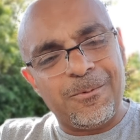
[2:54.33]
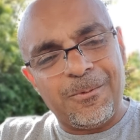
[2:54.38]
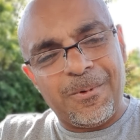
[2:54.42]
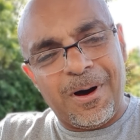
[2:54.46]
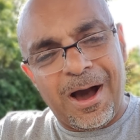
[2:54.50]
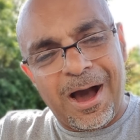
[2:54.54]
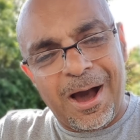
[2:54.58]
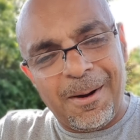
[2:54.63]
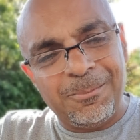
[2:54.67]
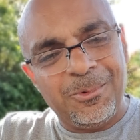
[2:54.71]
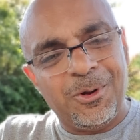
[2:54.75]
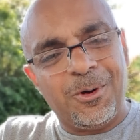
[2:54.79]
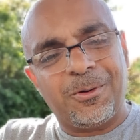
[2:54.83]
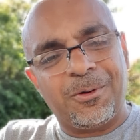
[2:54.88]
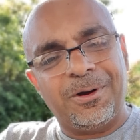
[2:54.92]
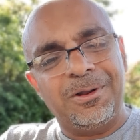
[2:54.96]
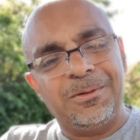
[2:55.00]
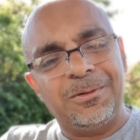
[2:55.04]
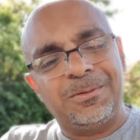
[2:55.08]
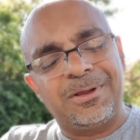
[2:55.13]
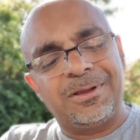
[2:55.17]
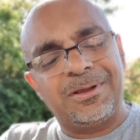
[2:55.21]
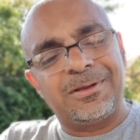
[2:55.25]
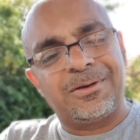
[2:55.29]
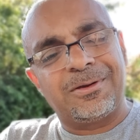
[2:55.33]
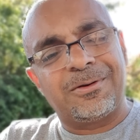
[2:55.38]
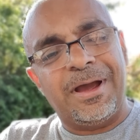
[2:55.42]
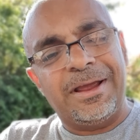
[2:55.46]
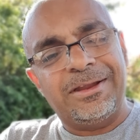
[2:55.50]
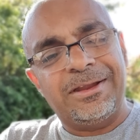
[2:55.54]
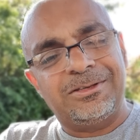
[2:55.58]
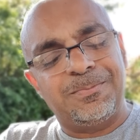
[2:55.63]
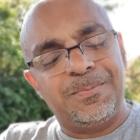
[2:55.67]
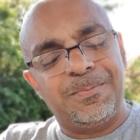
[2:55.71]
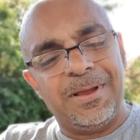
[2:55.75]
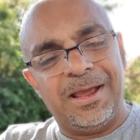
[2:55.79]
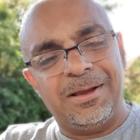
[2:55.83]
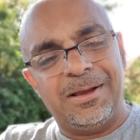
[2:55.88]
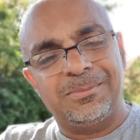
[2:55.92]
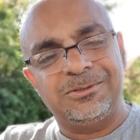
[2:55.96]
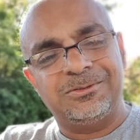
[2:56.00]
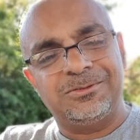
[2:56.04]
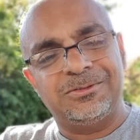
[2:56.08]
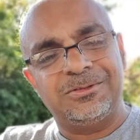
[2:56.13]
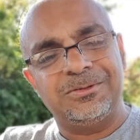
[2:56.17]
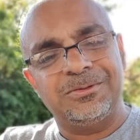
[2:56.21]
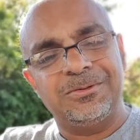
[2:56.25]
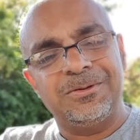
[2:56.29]
I'm not going to be able
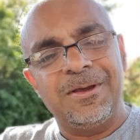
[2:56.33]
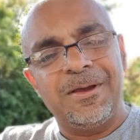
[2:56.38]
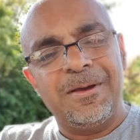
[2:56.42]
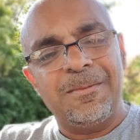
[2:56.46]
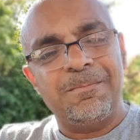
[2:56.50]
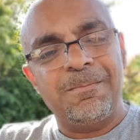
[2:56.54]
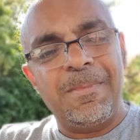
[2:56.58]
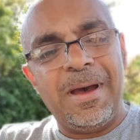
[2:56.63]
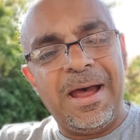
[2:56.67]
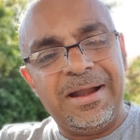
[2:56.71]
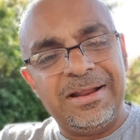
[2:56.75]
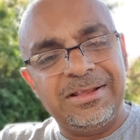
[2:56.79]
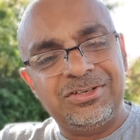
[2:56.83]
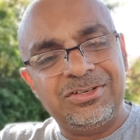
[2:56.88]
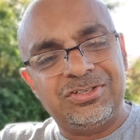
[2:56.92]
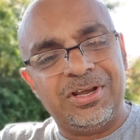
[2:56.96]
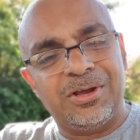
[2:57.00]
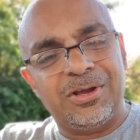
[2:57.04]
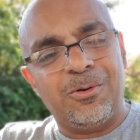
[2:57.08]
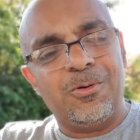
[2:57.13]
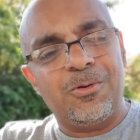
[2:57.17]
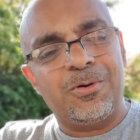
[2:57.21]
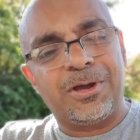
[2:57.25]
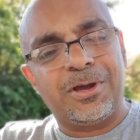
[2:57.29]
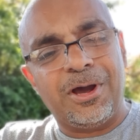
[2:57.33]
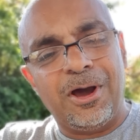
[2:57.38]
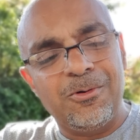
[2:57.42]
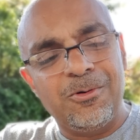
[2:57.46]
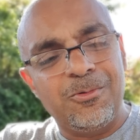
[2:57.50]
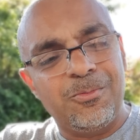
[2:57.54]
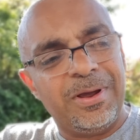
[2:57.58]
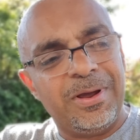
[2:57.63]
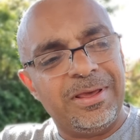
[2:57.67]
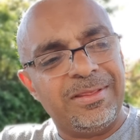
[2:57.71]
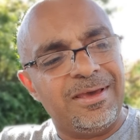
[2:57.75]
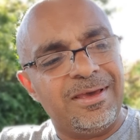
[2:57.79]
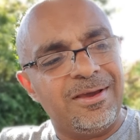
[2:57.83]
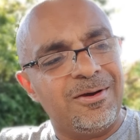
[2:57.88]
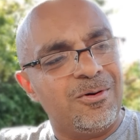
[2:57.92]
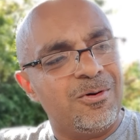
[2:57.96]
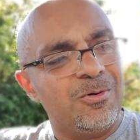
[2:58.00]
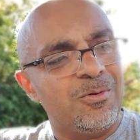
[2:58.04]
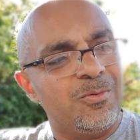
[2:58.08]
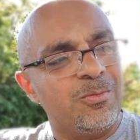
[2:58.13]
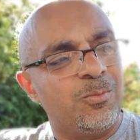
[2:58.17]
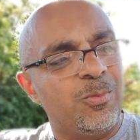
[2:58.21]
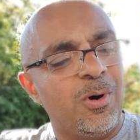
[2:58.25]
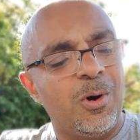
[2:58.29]
to manage it or cope with it,
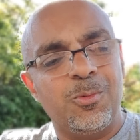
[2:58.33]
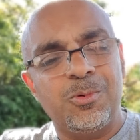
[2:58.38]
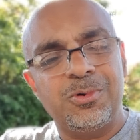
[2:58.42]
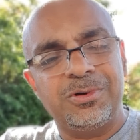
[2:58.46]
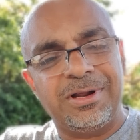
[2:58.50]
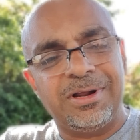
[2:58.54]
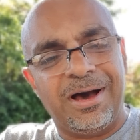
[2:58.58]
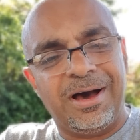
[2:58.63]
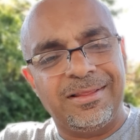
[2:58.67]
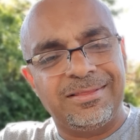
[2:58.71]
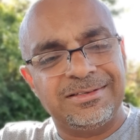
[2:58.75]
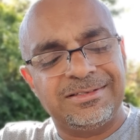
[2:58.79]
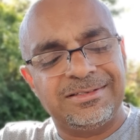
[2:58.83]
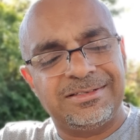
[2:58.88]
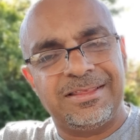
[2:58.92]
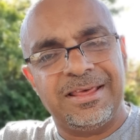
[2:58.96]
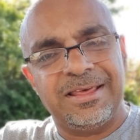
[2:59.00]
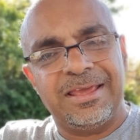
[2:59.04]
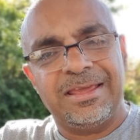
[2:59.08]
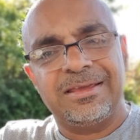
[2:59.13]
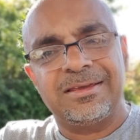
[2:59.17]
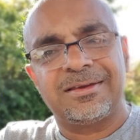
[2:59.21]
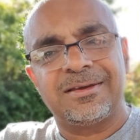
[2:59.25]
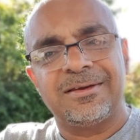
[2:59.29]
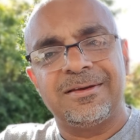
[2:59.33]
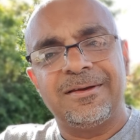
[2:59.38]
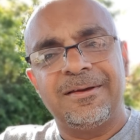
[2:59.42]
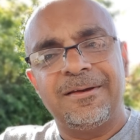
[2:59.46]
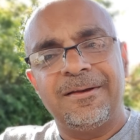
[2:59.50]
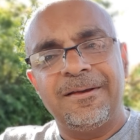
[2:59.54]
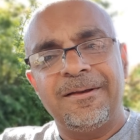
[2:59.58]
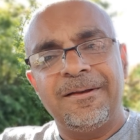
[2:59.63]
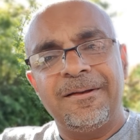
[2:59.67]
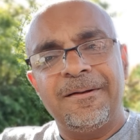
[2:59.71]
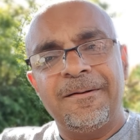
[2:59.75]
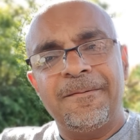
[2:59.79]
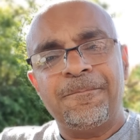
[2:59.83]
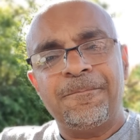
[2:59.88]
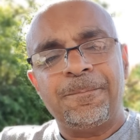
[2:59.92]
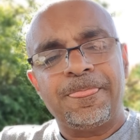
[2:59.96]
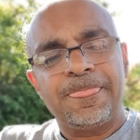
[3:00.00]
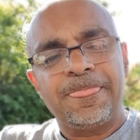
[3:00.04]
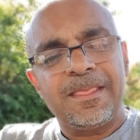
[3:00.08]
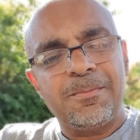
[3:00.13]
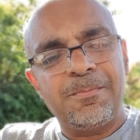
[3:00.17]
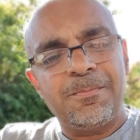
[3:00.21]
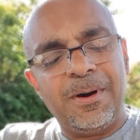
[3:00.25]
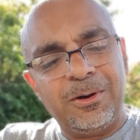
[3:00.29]
or what would others think?
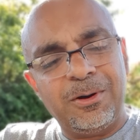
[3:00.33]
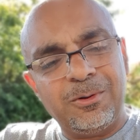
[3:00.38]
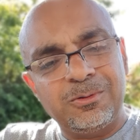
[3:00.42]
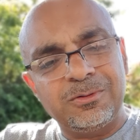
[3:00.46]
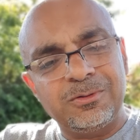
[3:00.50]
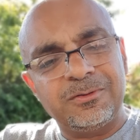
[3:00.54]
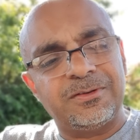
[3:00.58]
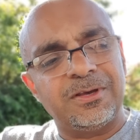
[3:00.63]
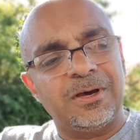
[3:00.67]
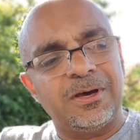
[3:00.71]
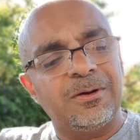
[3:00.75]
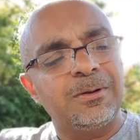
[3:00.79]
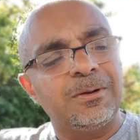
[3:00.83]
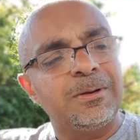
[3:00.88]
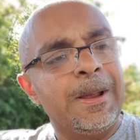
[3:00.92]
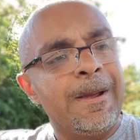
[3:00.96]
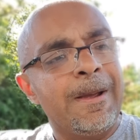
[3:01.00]
But also,